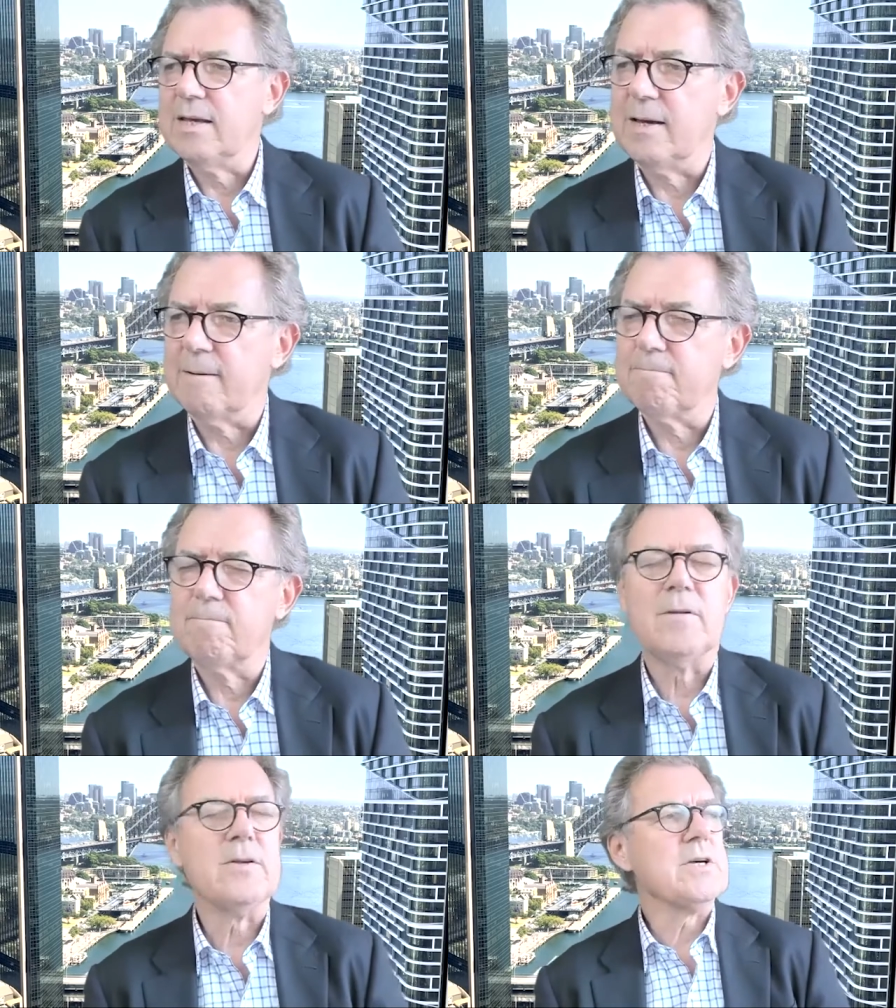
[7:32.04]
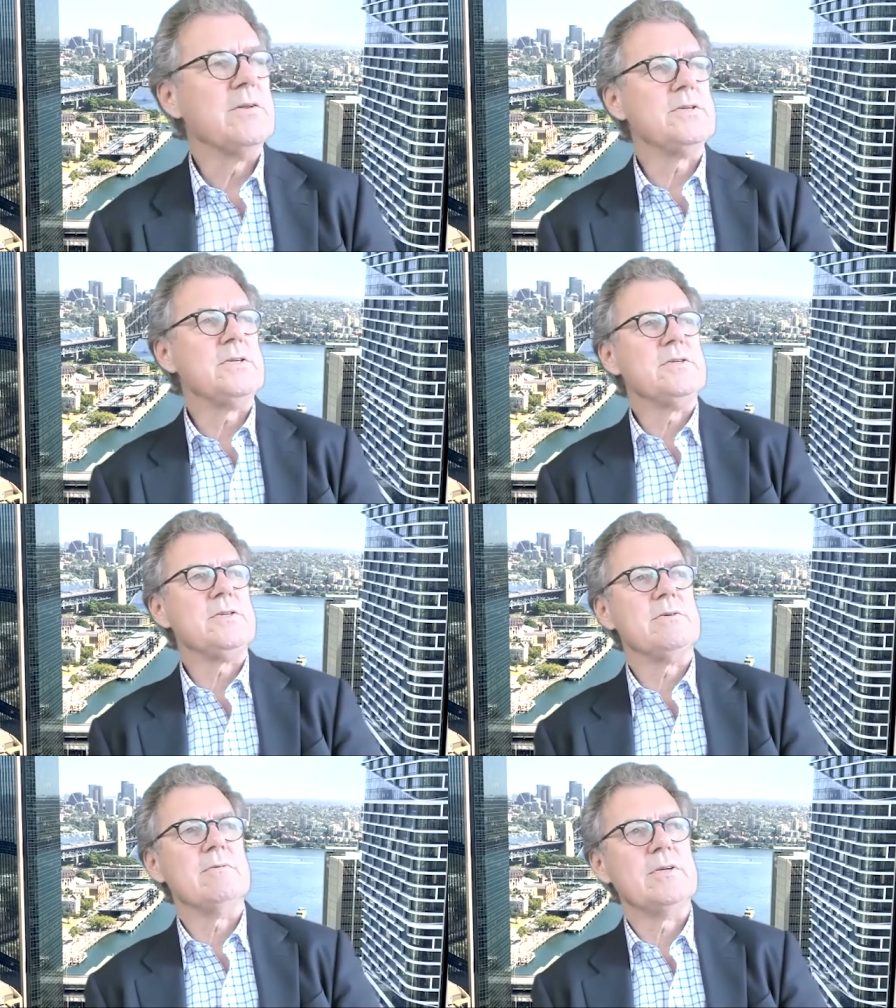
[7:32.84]
Yeah. So this
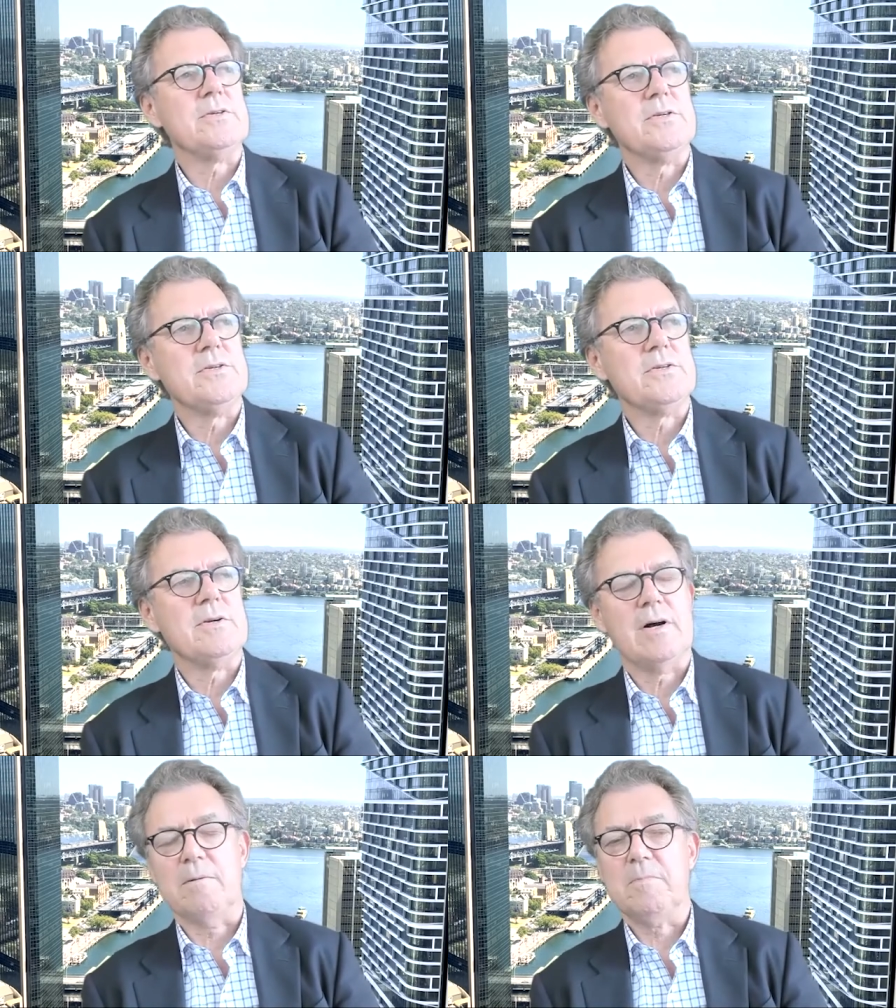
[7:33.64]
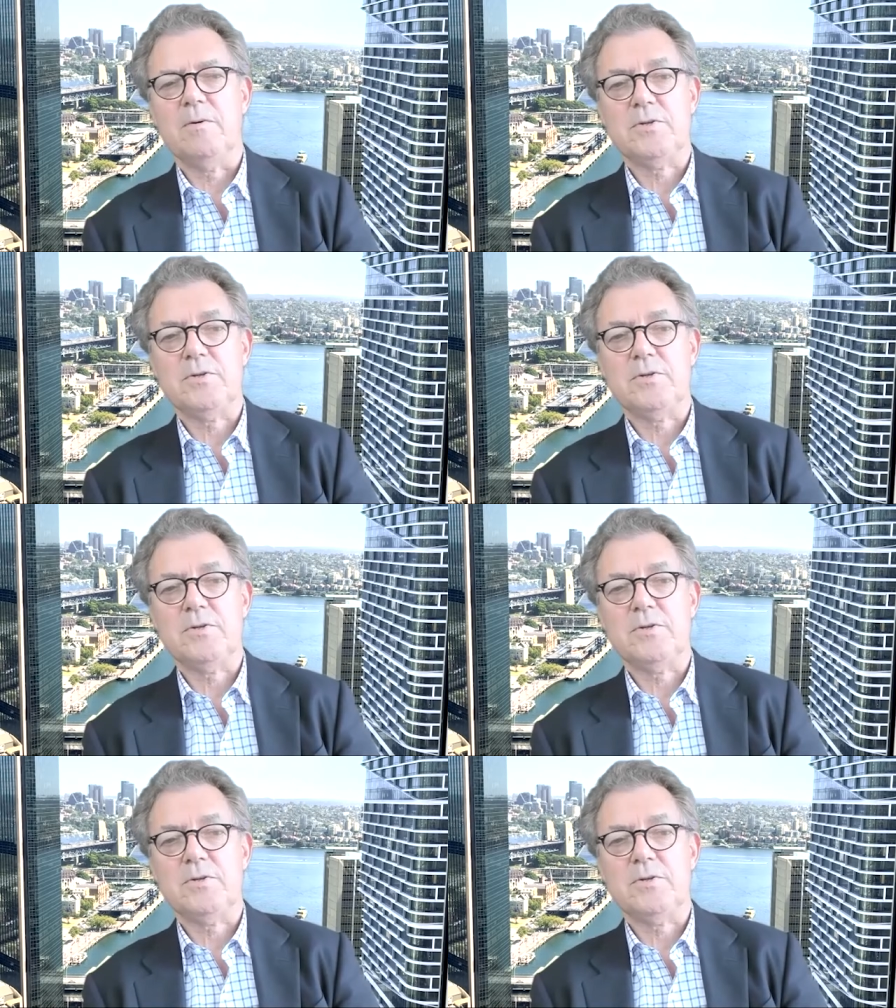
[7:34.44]
is this is uh,